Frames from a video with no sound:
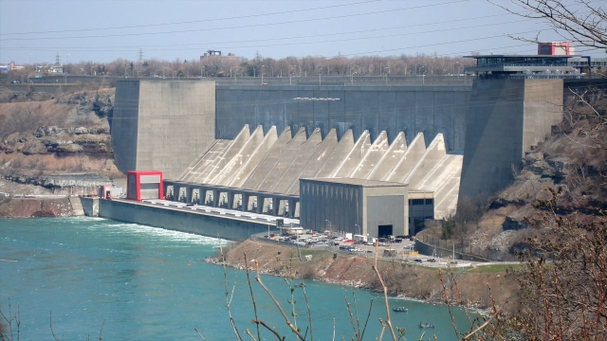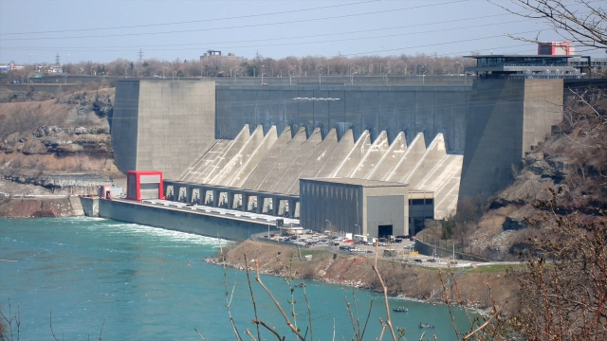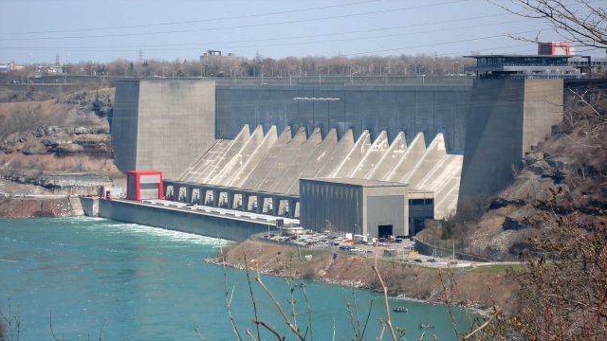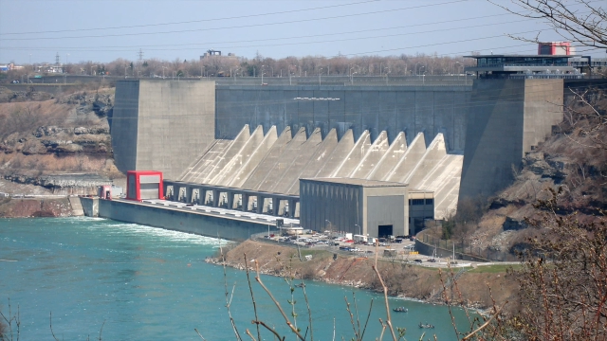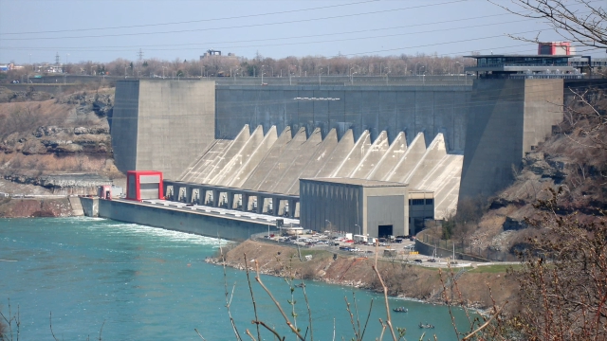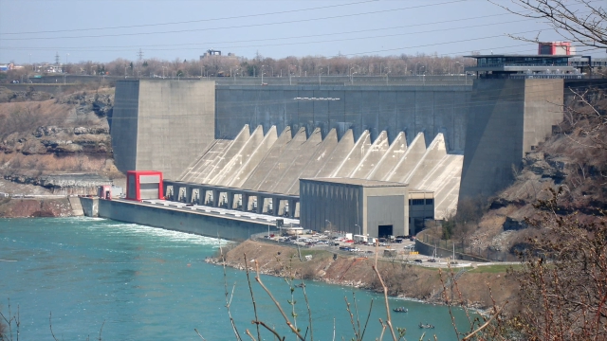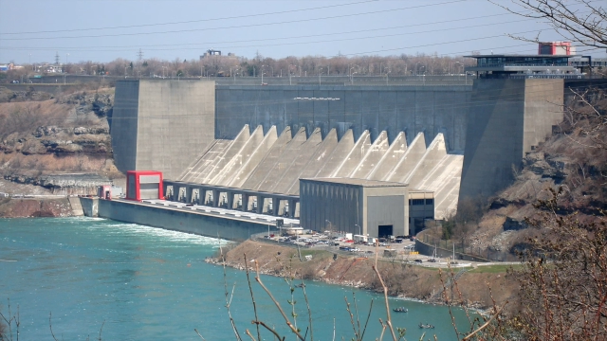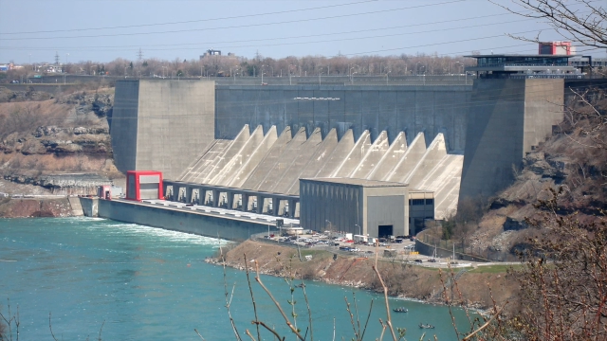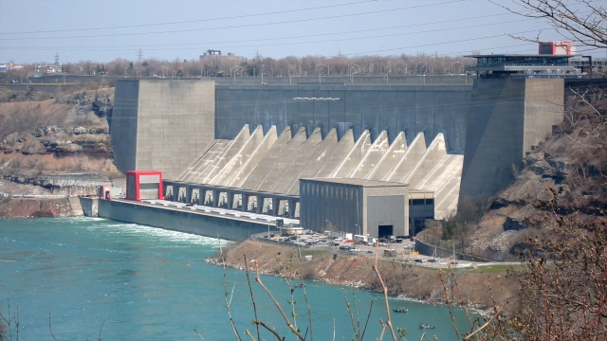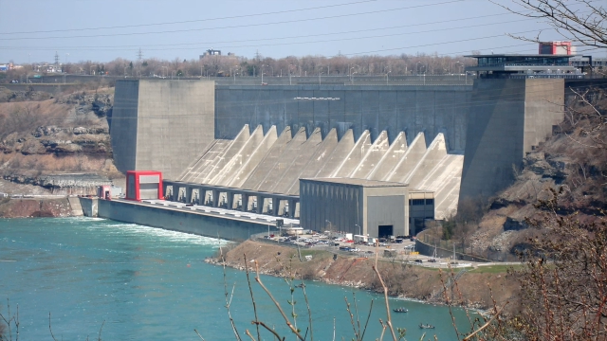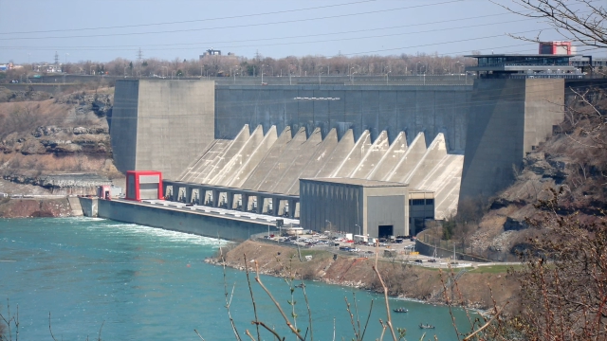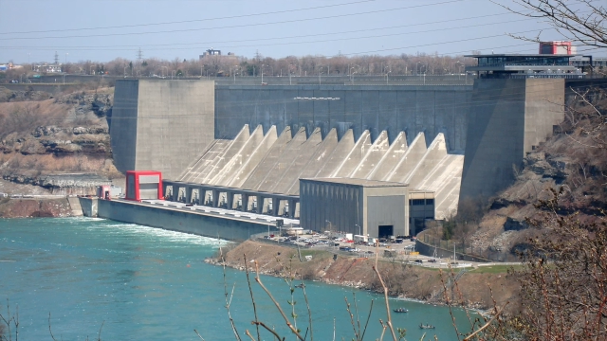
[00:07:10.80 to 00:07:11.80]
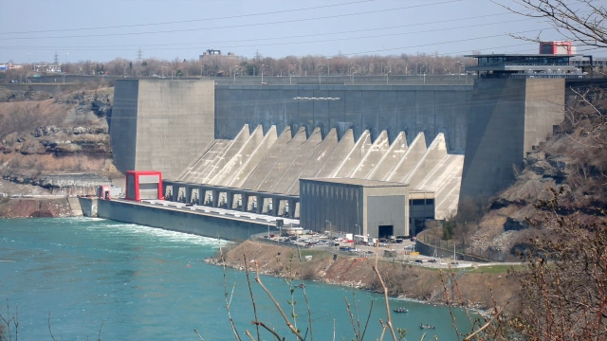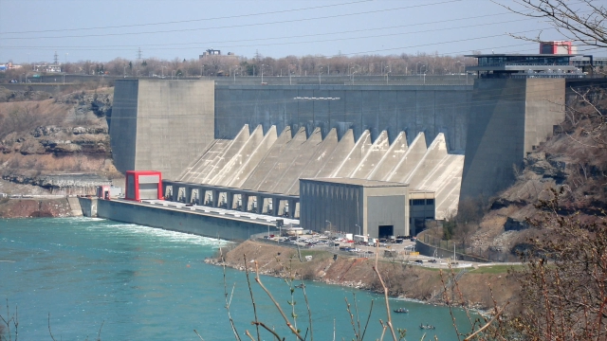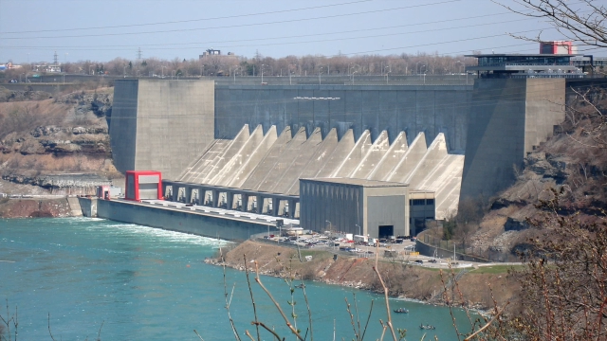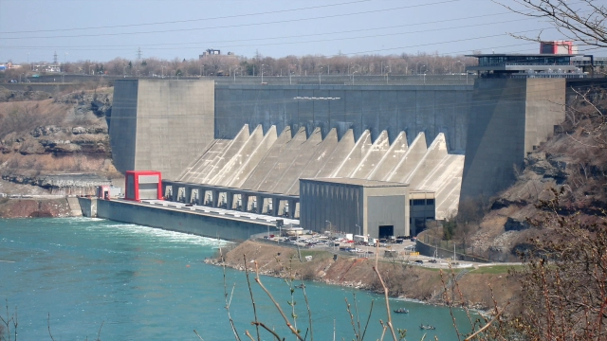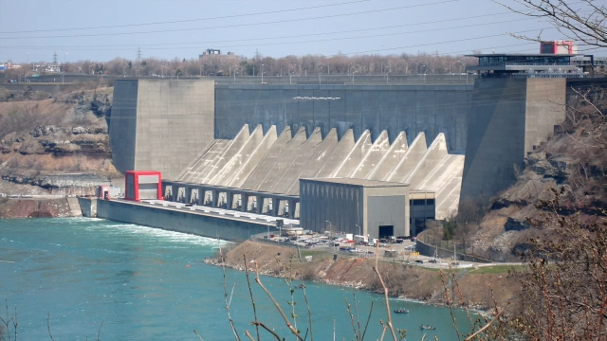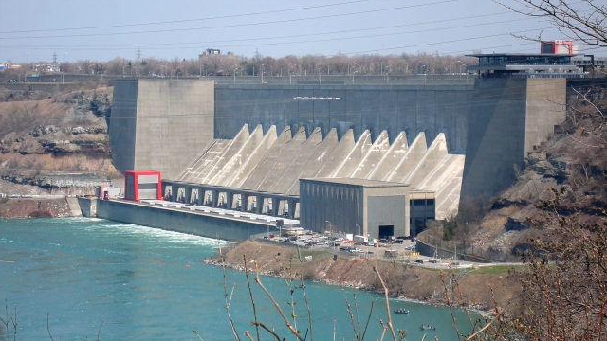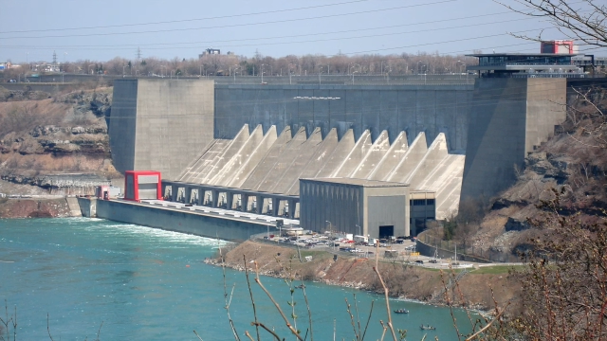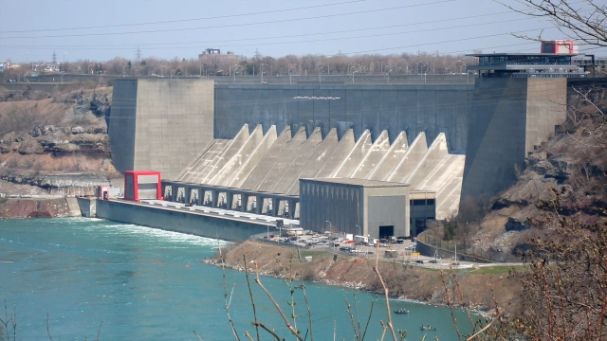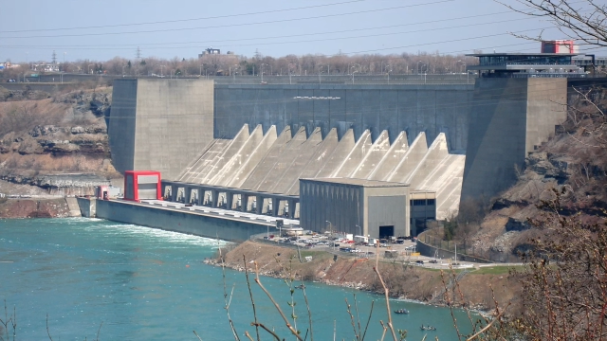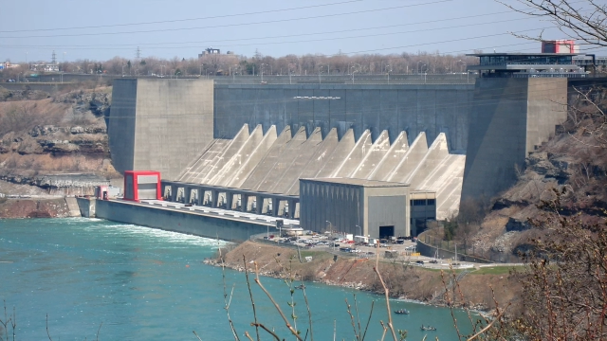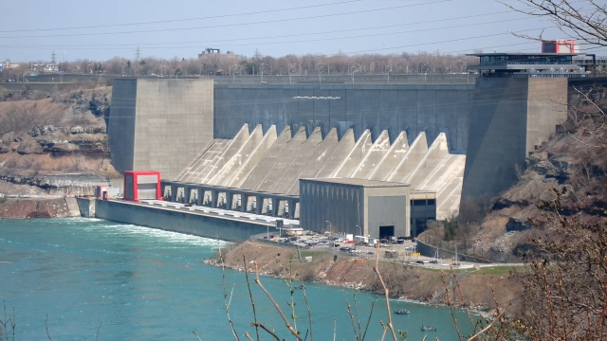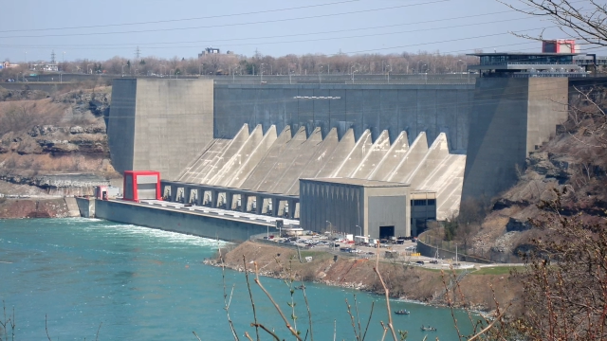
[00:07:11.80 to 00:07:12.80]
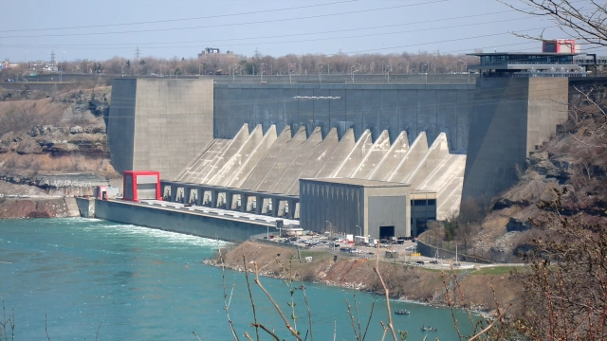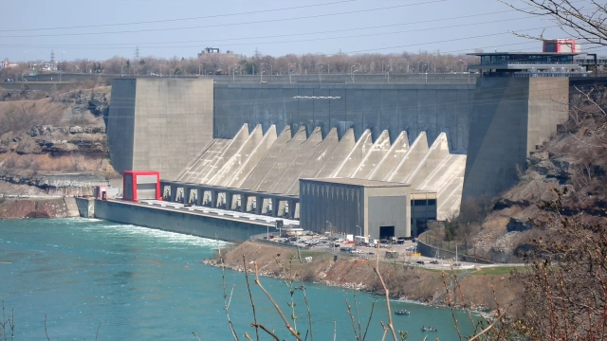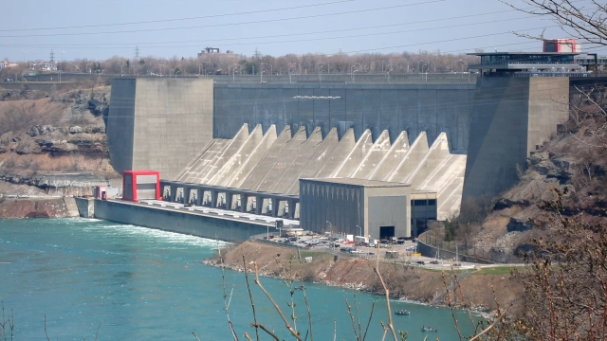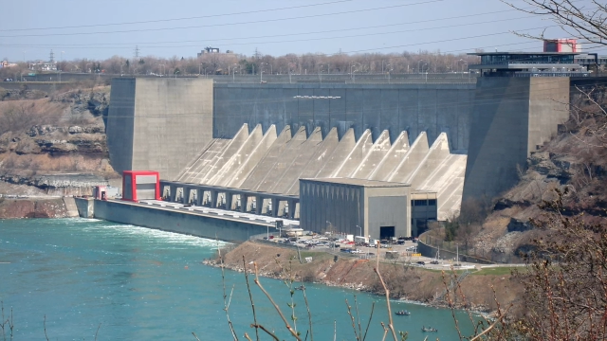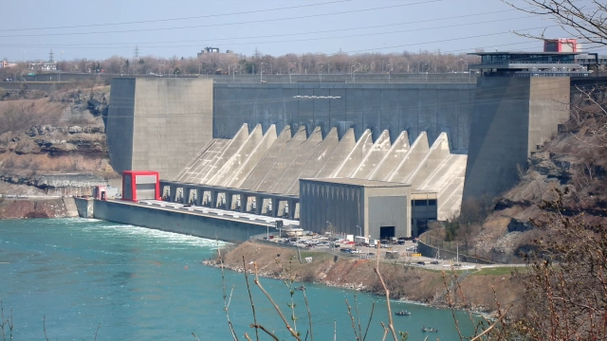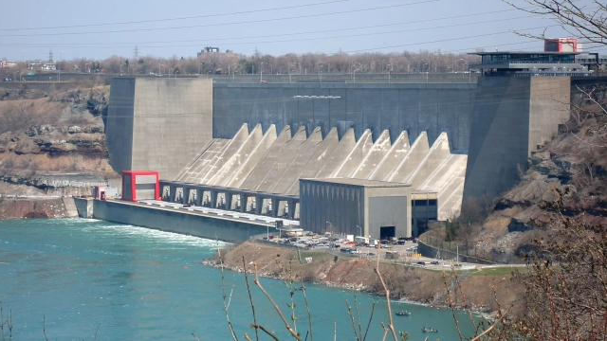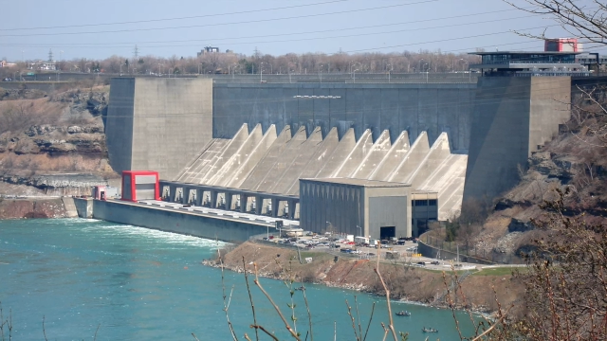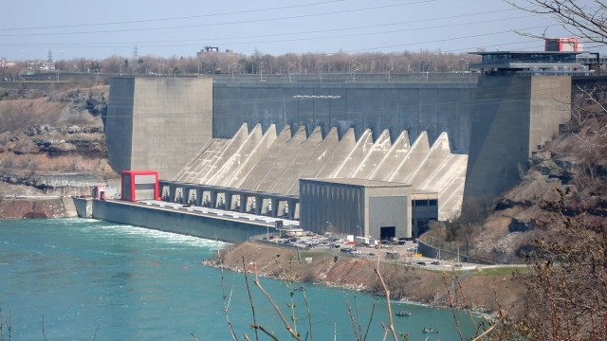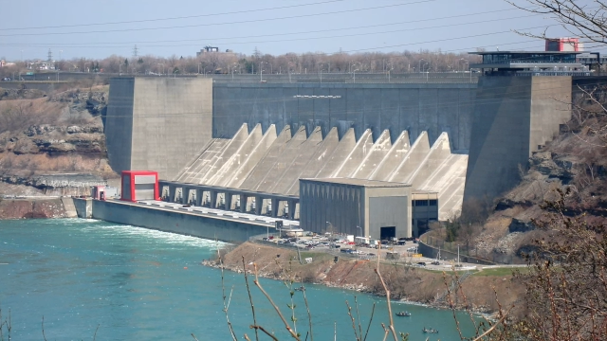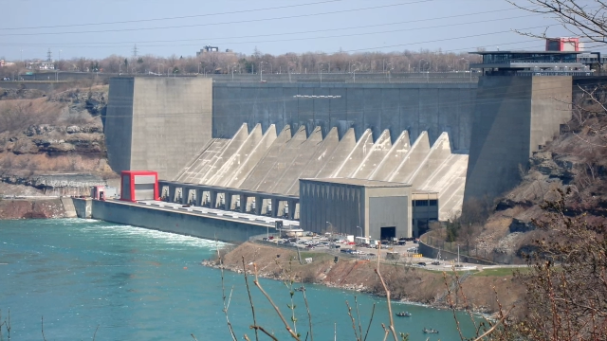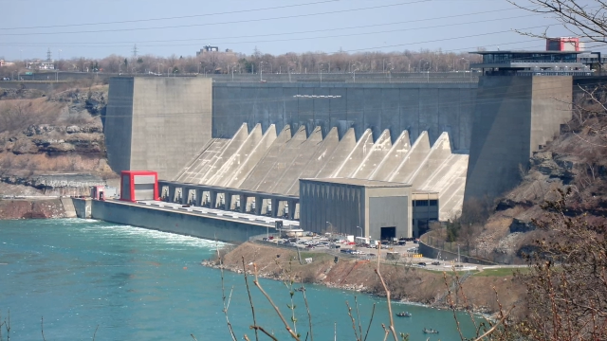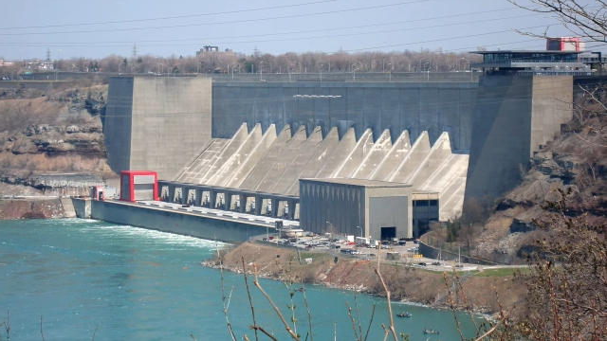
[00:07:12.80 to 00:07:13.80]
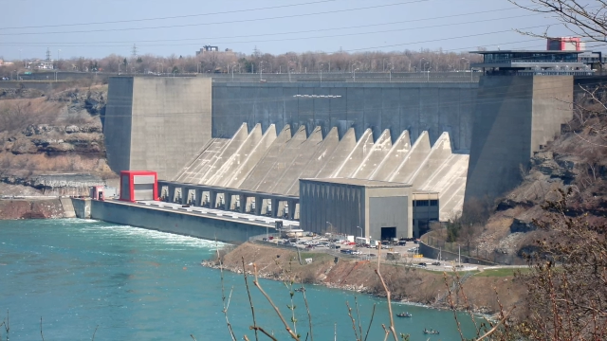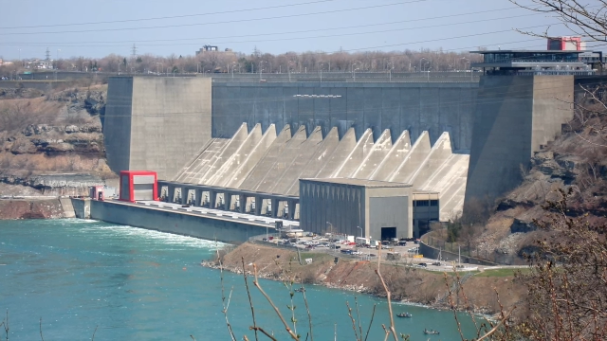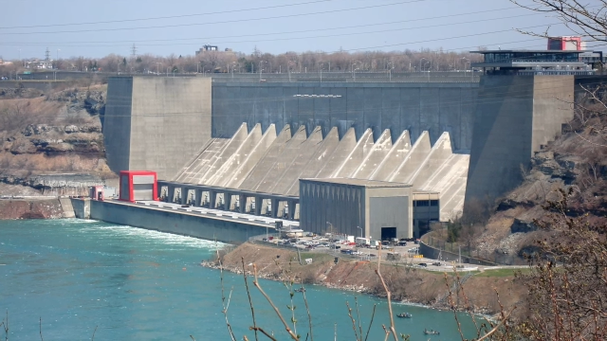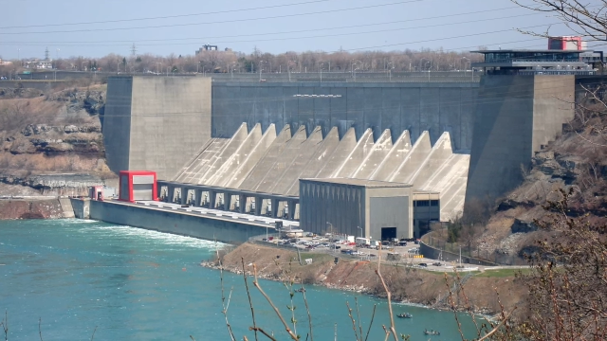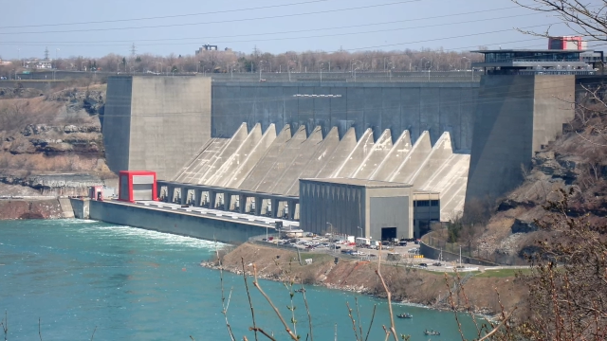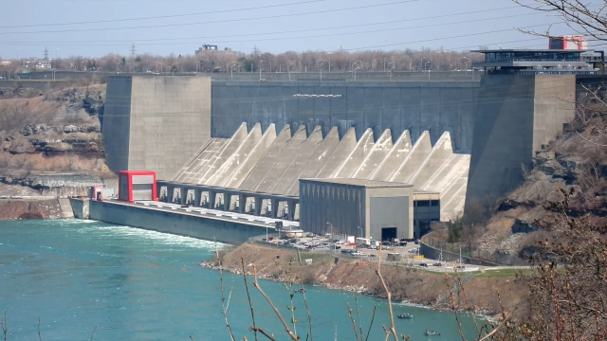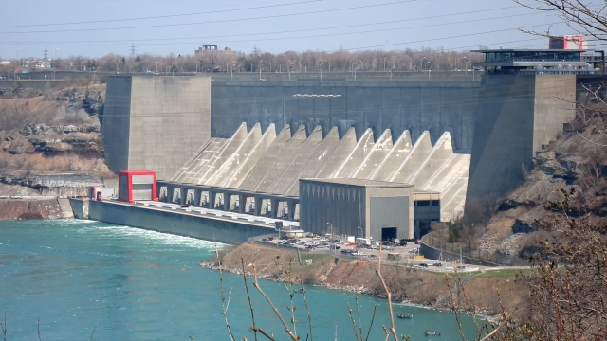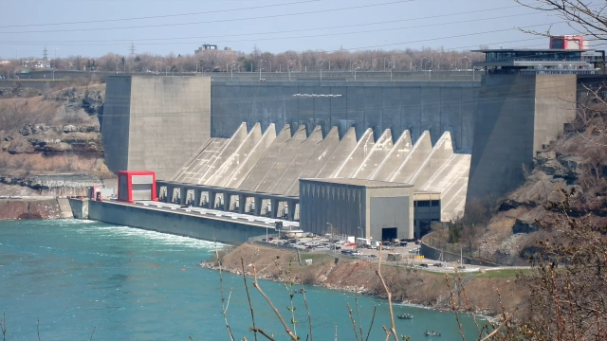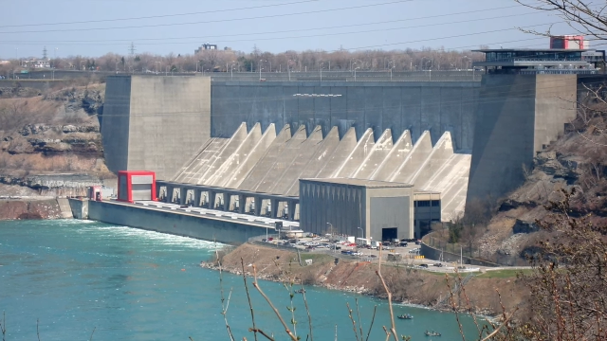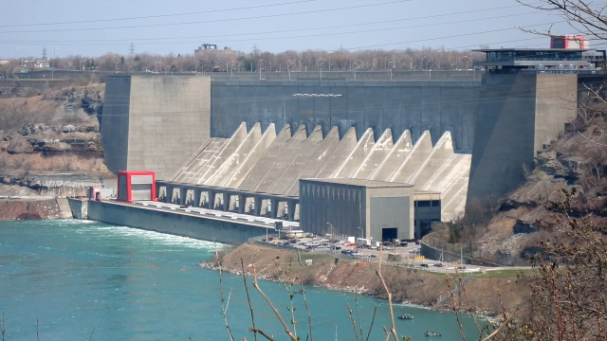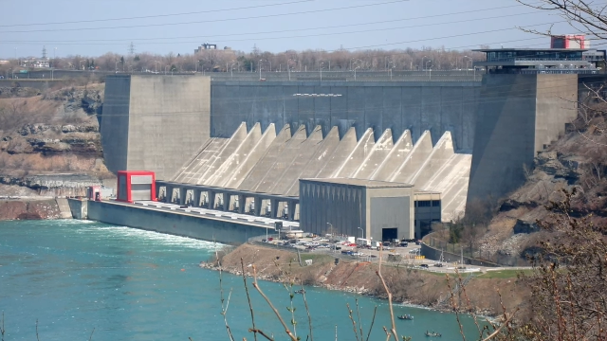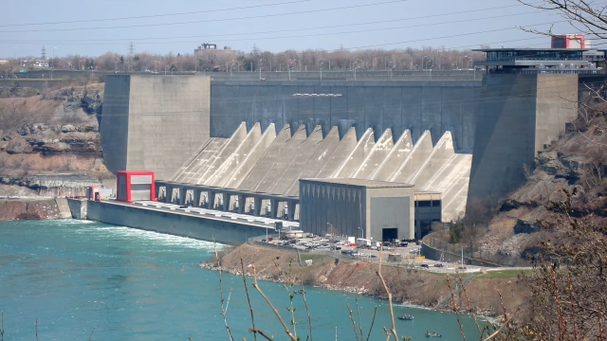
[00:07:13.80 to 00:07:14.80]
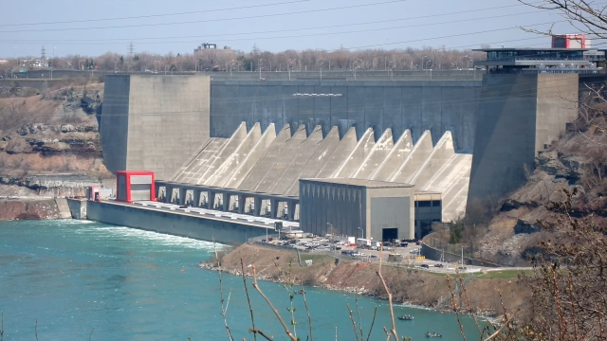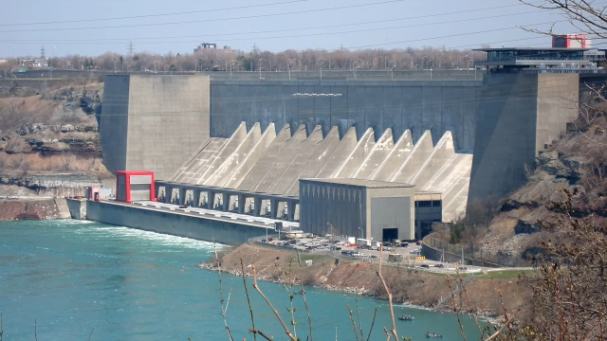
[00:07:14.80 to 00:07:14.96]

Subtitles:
(no speaker visible)